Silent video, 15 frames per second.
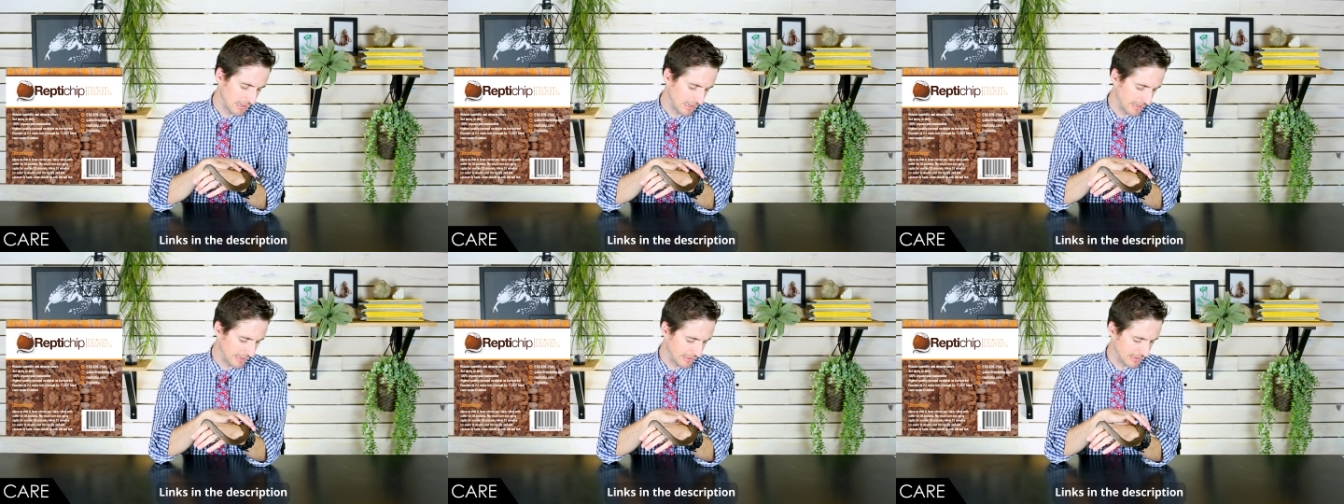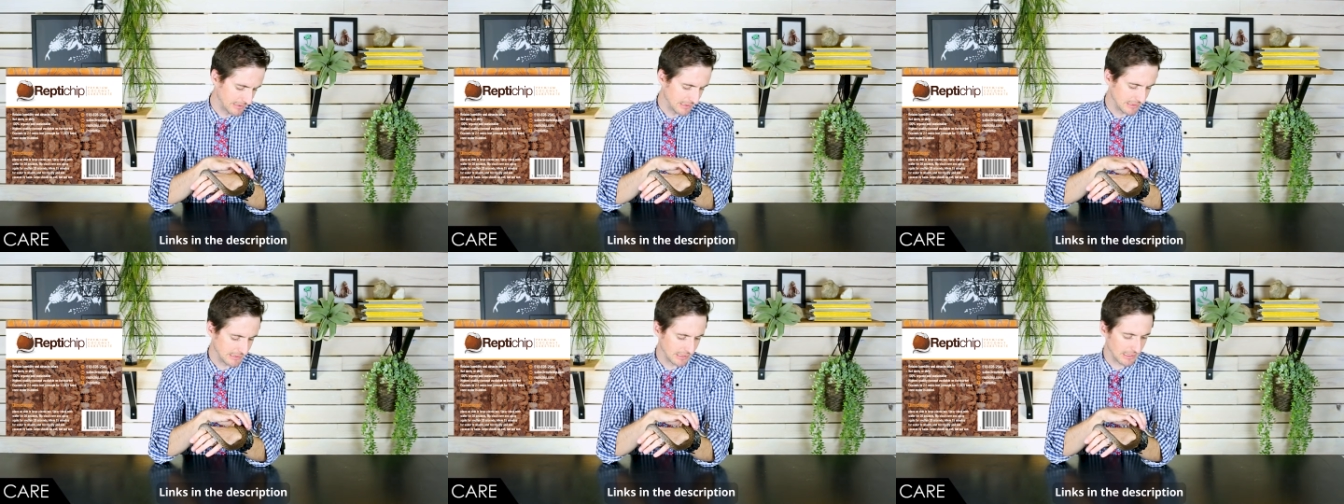and
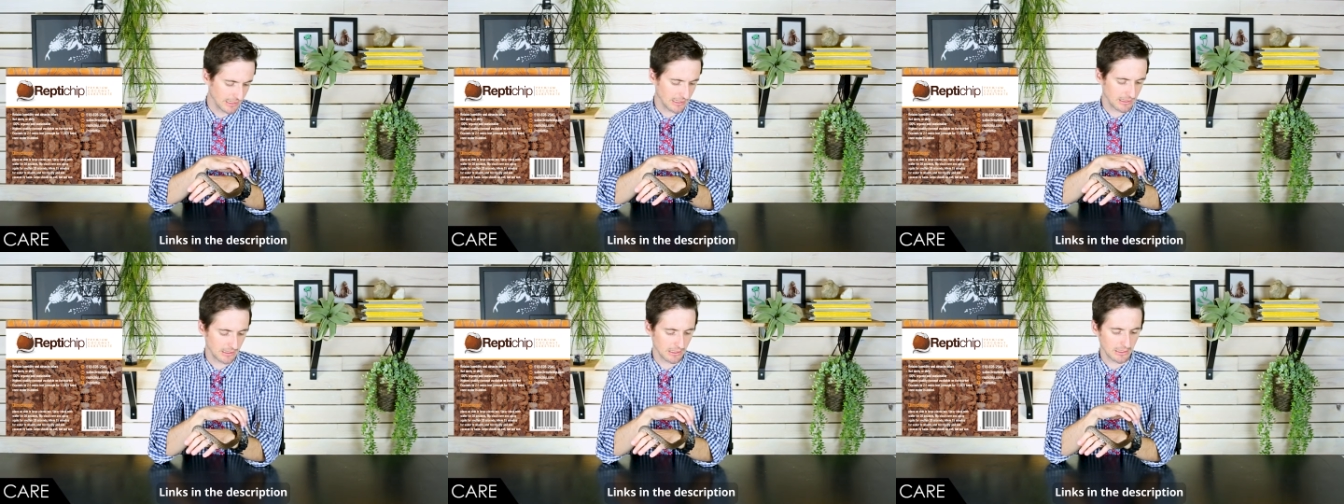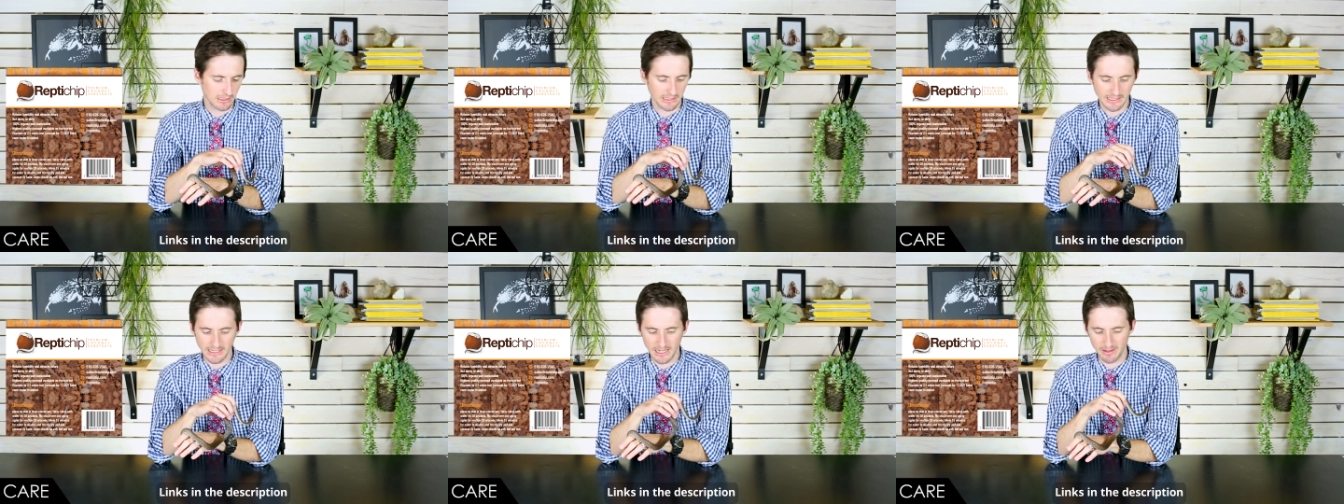is easy to
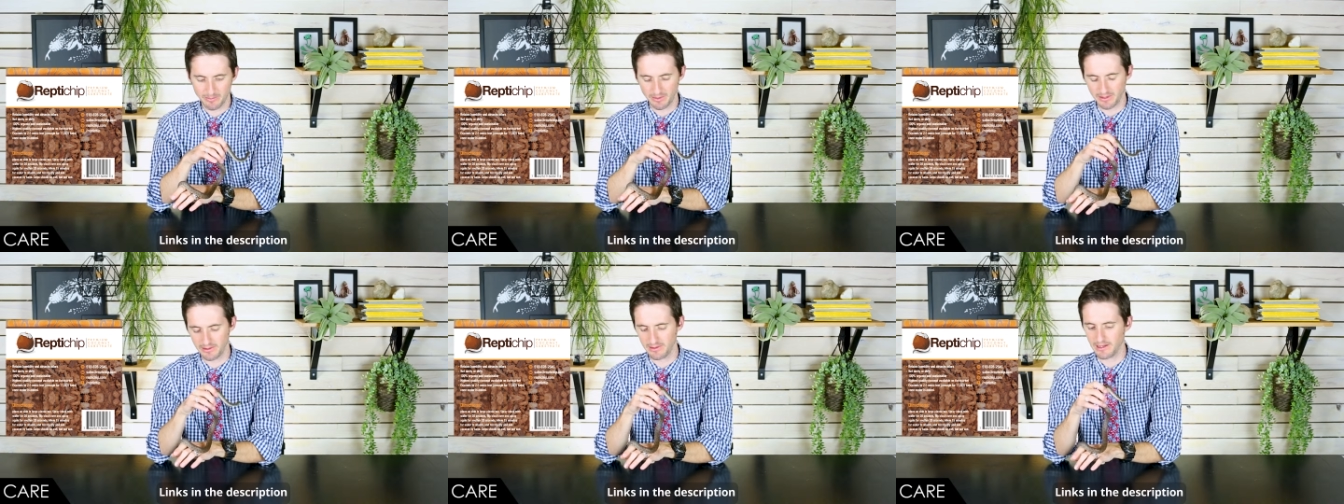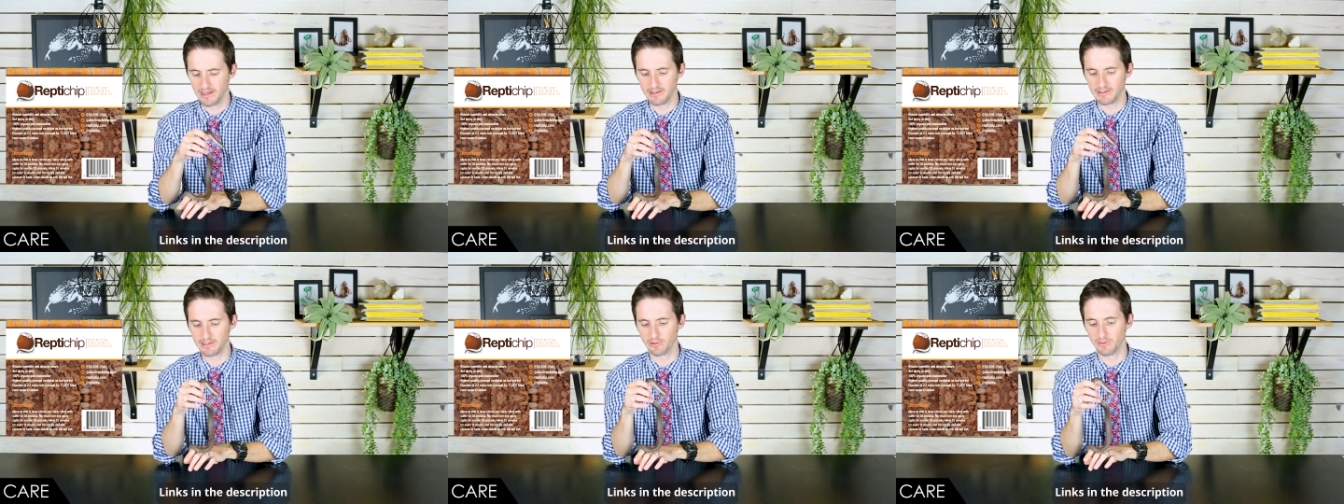clean up
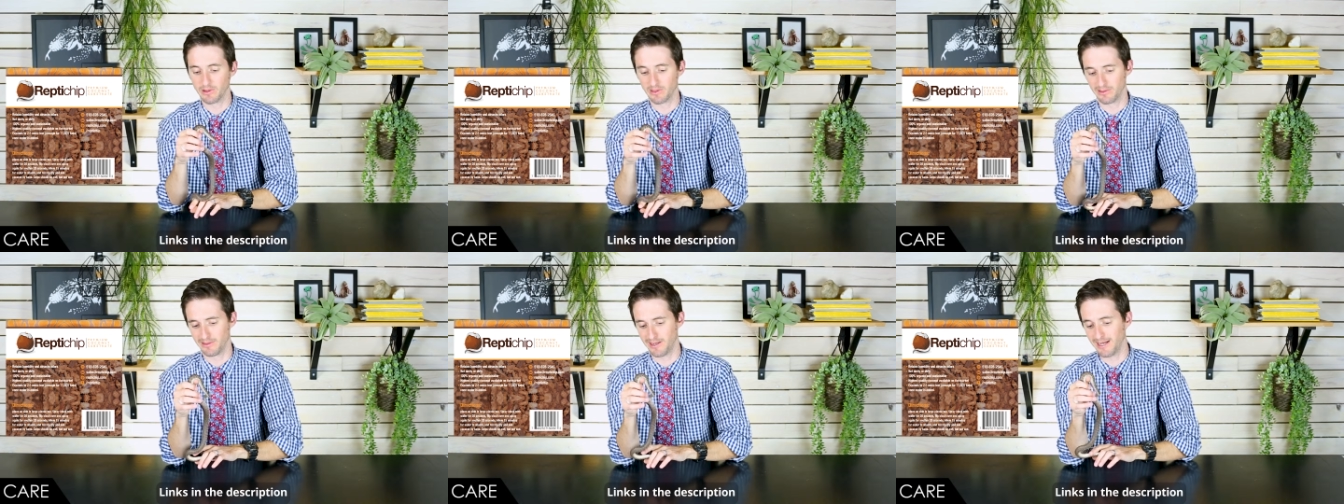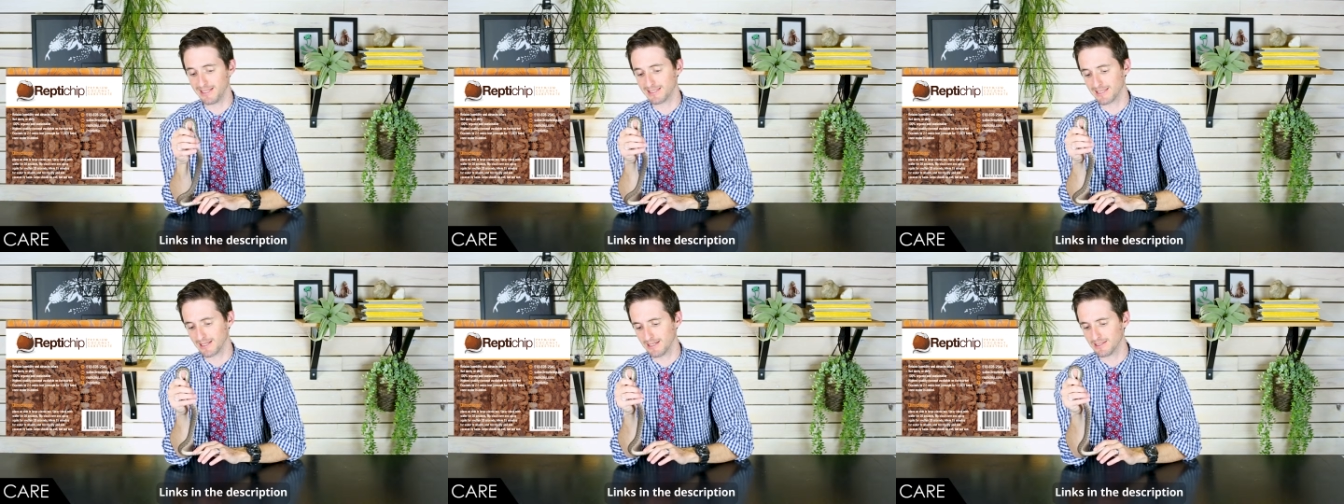and deal with. And the
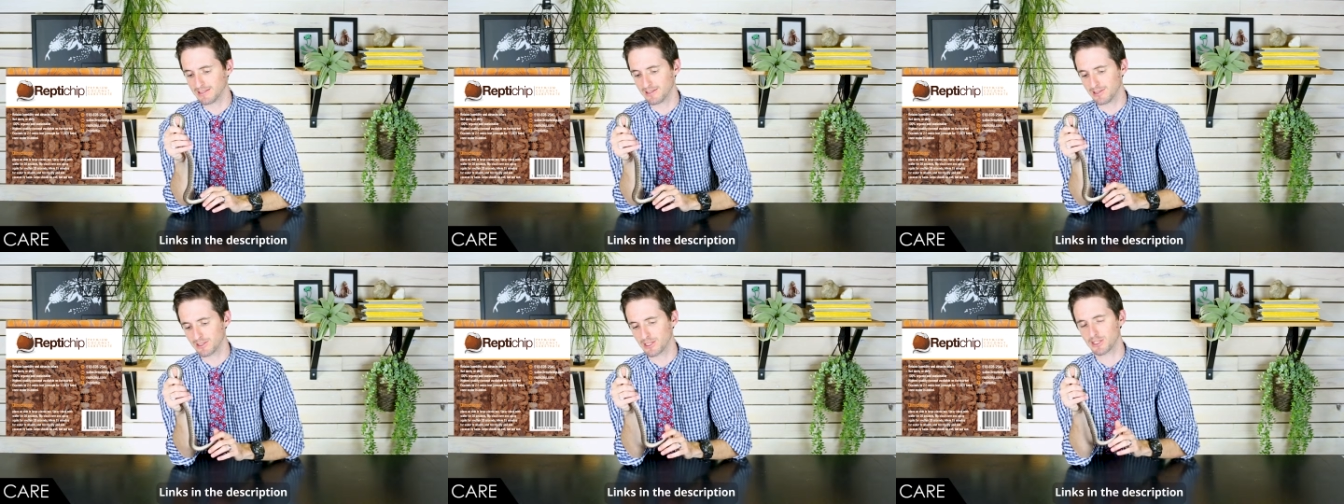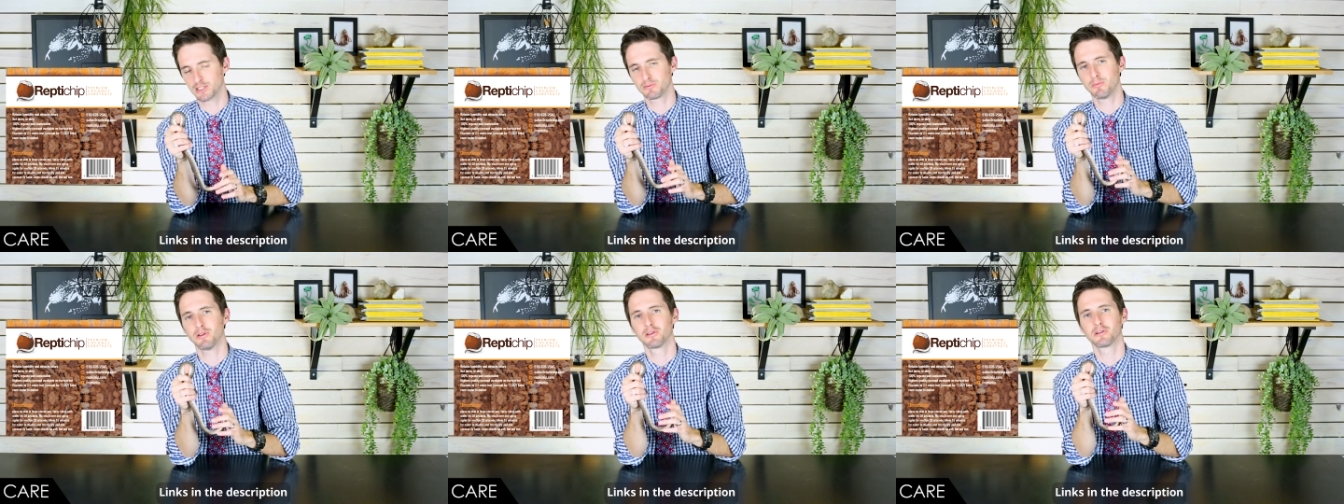nice thing is, on such
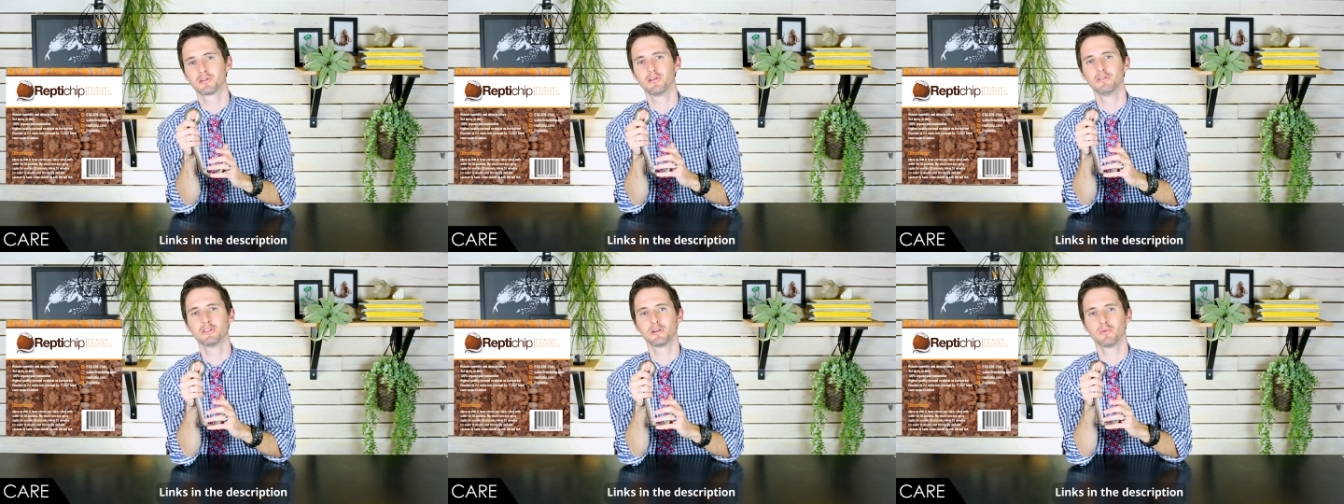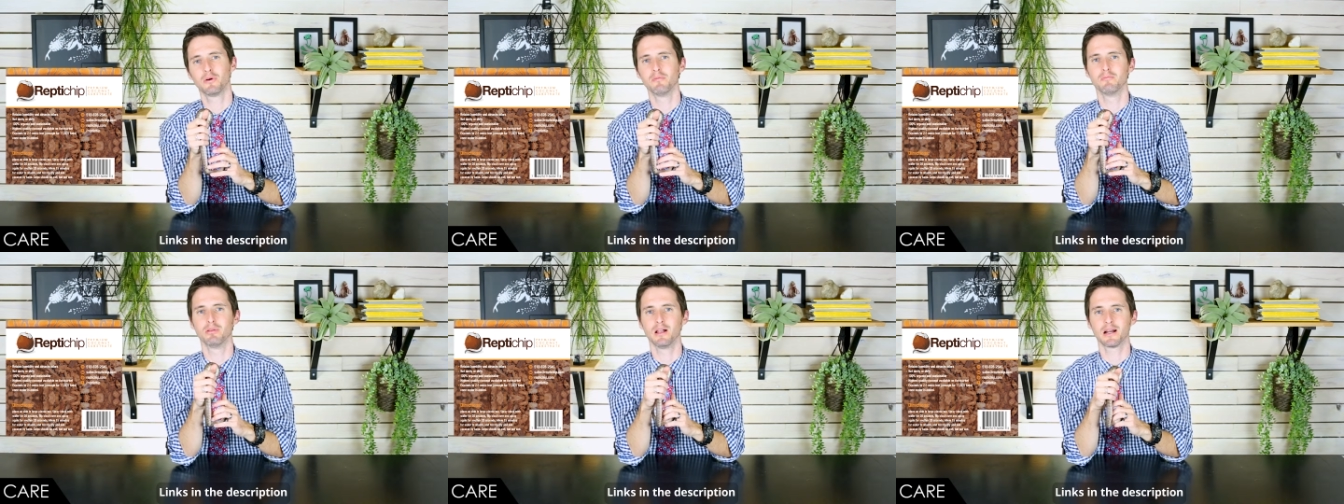a small enclosure,
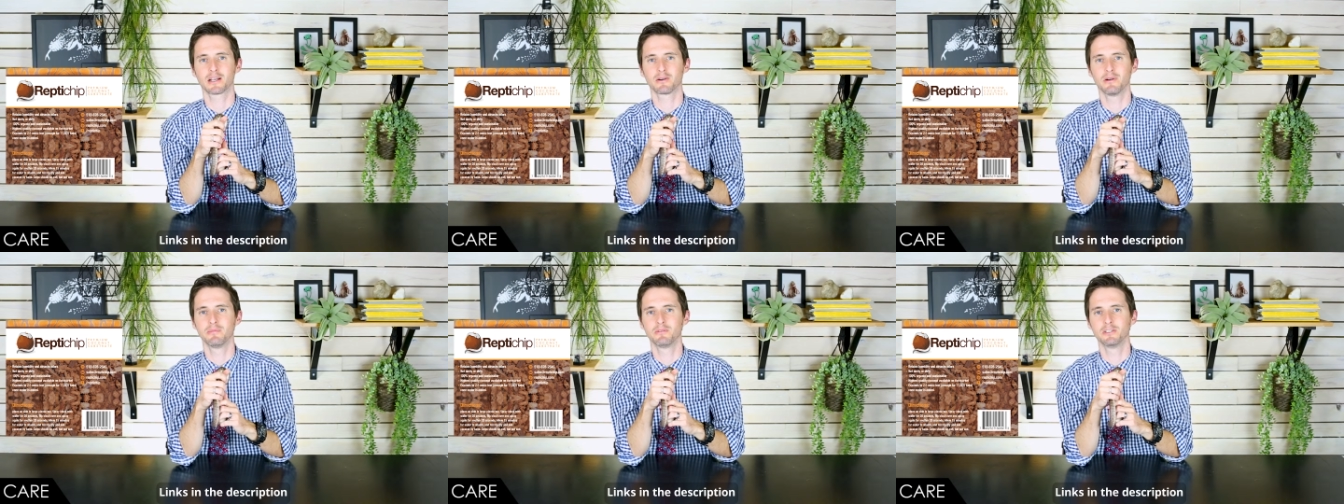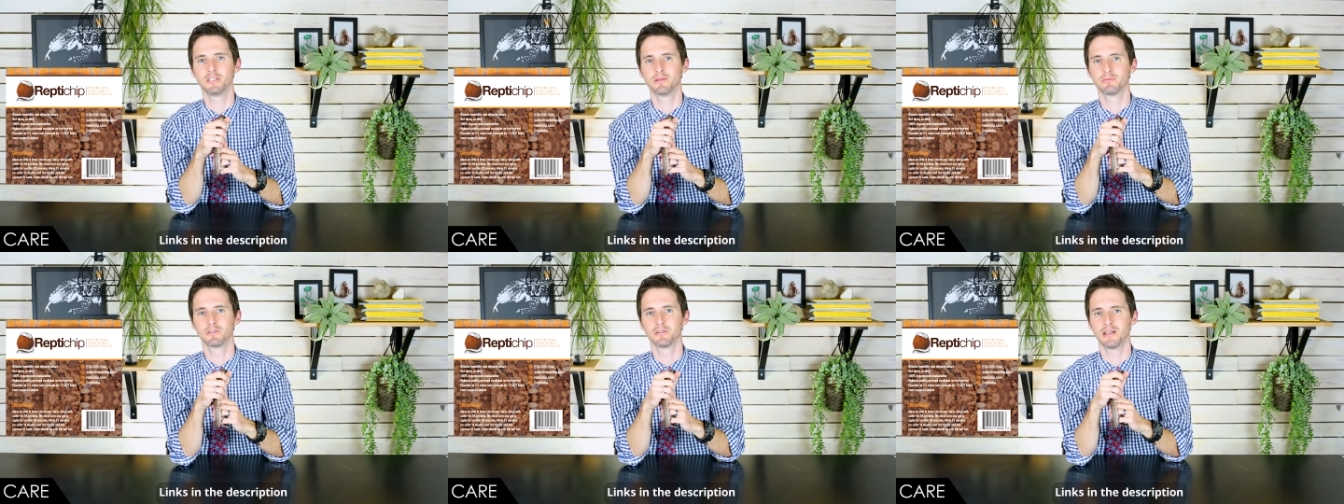one block of
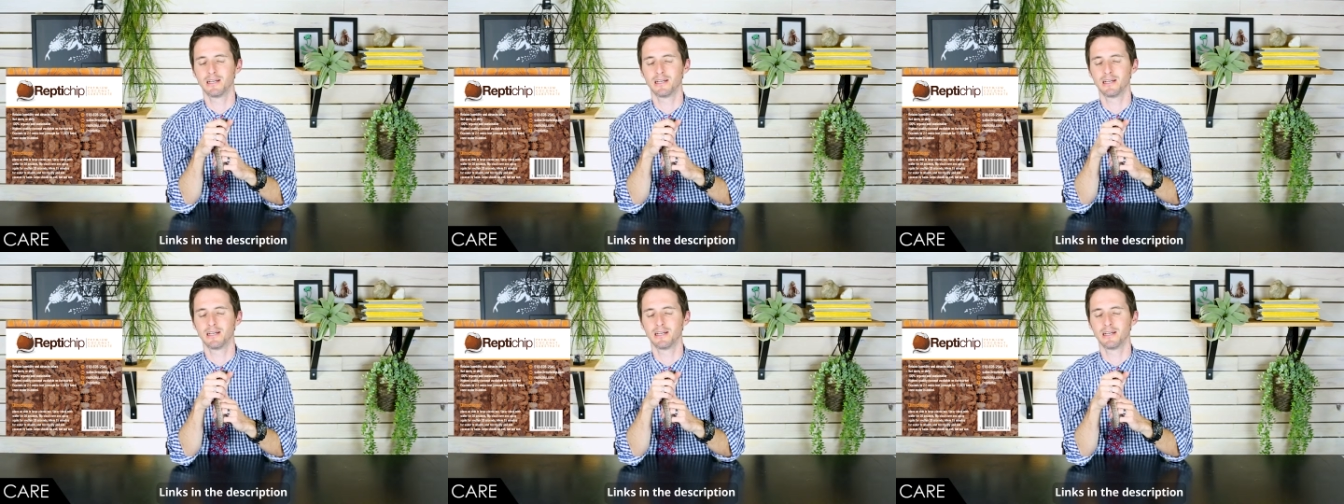Reptichips will